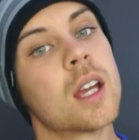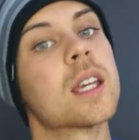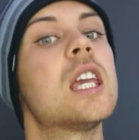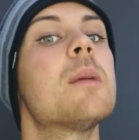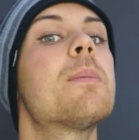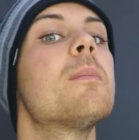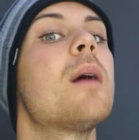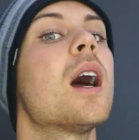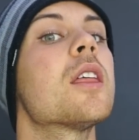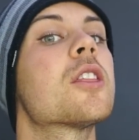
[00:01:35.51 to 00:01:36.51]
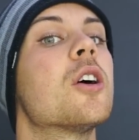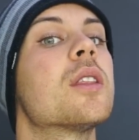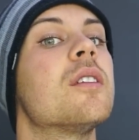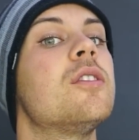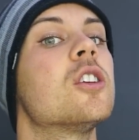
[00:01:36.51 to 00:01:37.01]
Keep in mind though
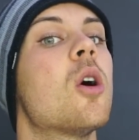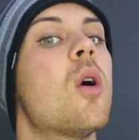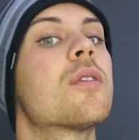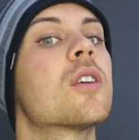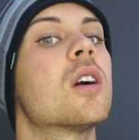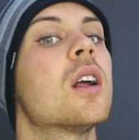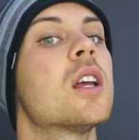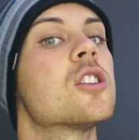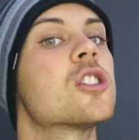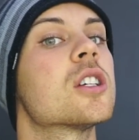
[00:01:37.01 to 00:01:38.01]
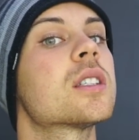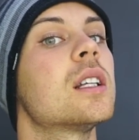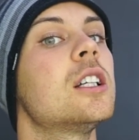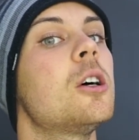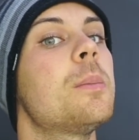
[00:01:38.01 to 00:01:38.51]
that if you go over just
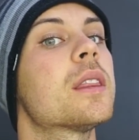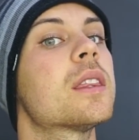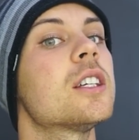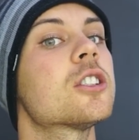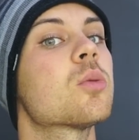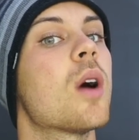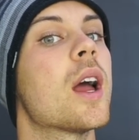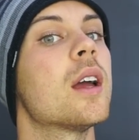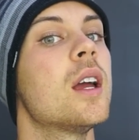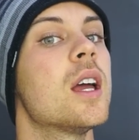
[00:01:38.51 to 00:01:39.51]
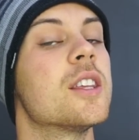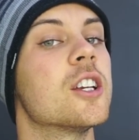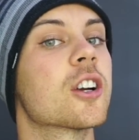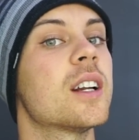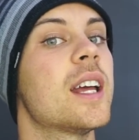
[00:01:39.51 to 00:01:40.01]
a little bit this way, that
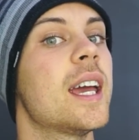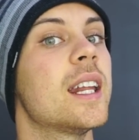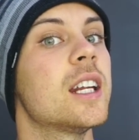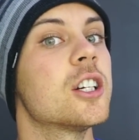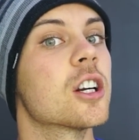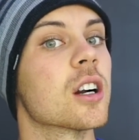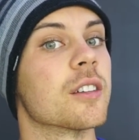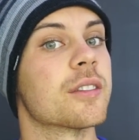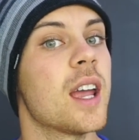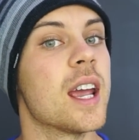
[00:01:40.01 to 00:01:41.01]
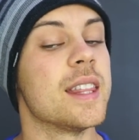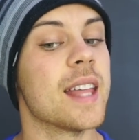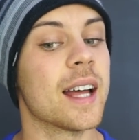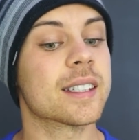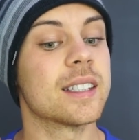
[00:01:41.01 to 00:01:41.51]
you're gonna hit a nerve, and
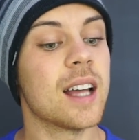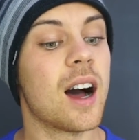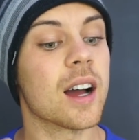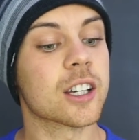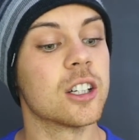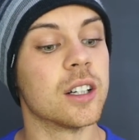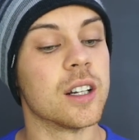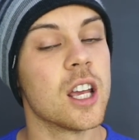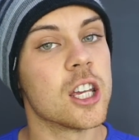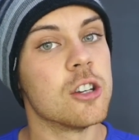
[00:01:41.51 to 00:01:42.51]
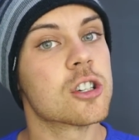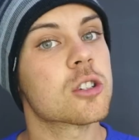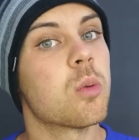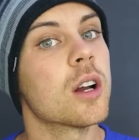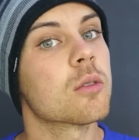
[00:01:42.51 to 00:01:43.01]
that's not good. You
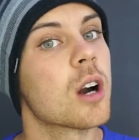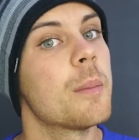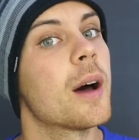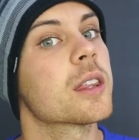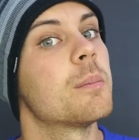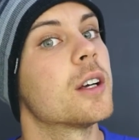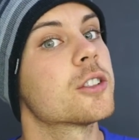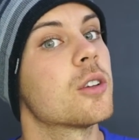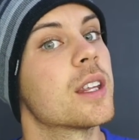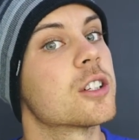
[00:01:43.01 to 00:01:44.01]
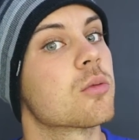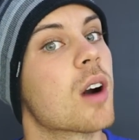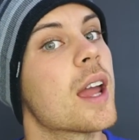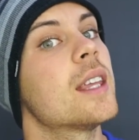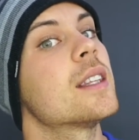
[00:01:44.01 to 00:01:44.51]
just want to rub out the muscle that's
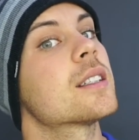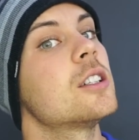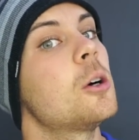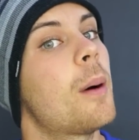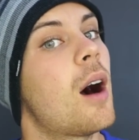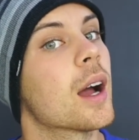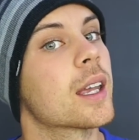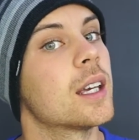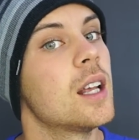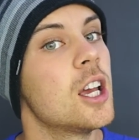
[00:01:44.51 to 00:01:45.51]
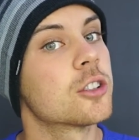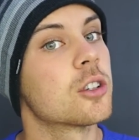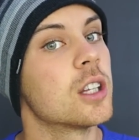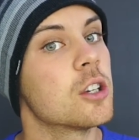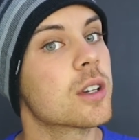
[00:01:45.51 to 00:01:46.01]
right in this little pocket
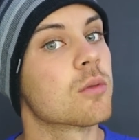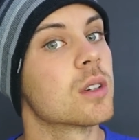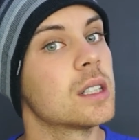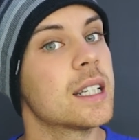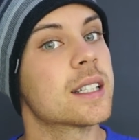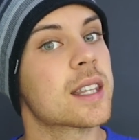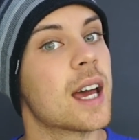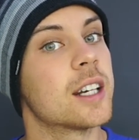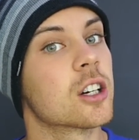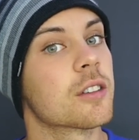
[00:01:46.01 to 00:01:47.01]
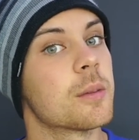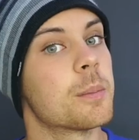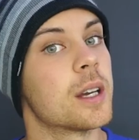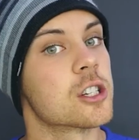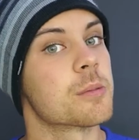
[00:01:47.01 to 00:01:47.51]
so that you can release that nerve
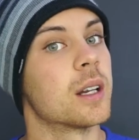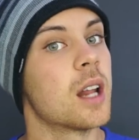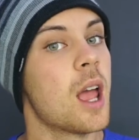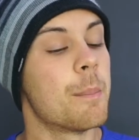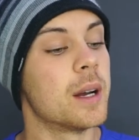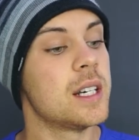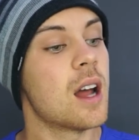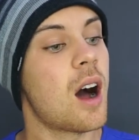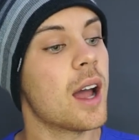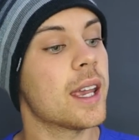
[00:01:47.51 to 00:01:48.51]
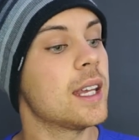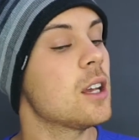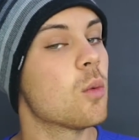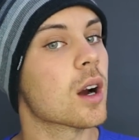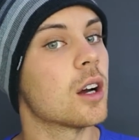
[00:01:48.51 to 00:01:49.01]
impingement, but not
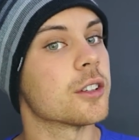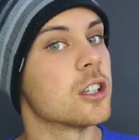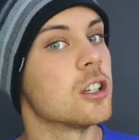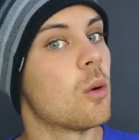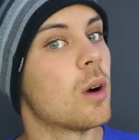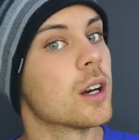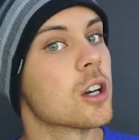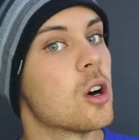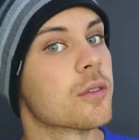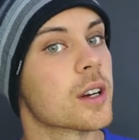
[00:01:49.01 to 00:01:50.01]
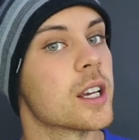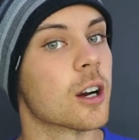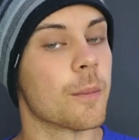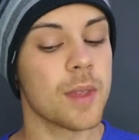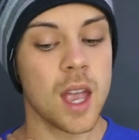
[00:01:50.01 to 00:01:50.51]
anywhere else. You don't want to go over
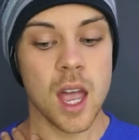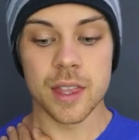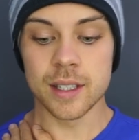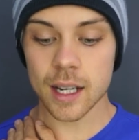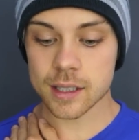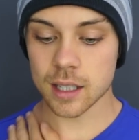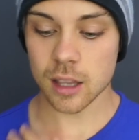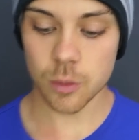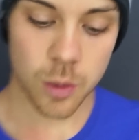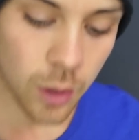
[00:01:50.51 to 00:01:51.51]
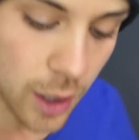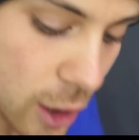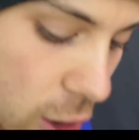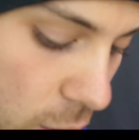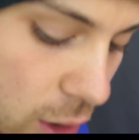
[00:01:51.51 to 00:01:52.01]
here. The next thing that we want
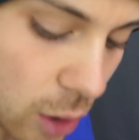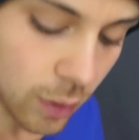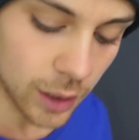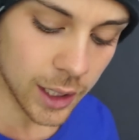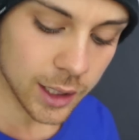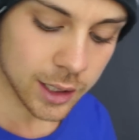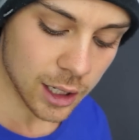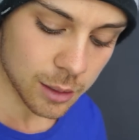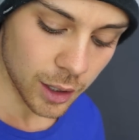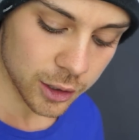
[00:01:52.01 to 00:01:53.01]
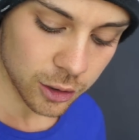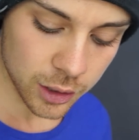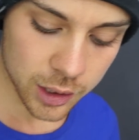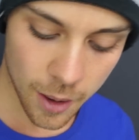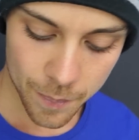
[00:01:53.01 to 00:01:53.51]
to do to release these
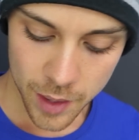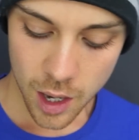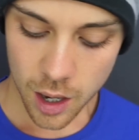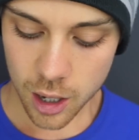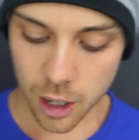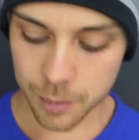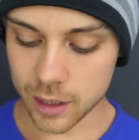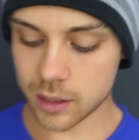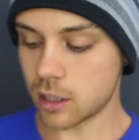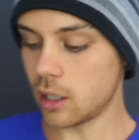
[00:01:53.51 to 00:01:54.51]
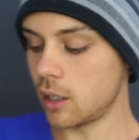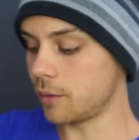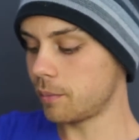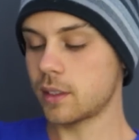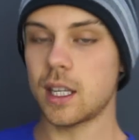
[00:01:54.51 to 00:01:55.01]
muscles is
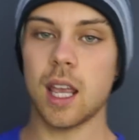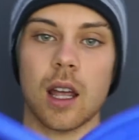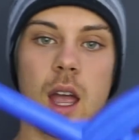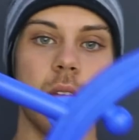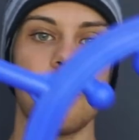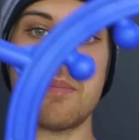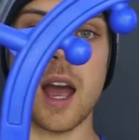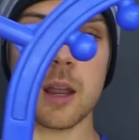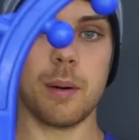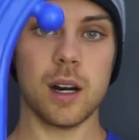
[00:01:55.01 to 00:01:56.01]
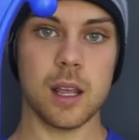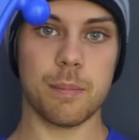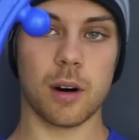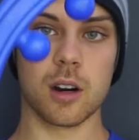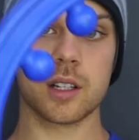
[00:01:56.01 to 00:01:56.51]
to take a back buddy
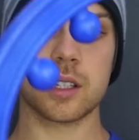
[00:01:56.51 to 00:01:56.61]
bar